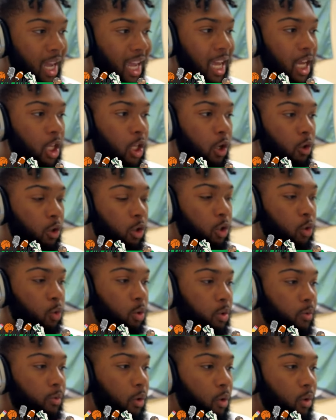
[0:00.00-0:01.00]
and Jokic
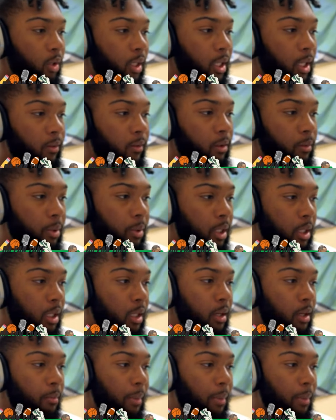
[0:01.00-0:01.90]
was voted MVP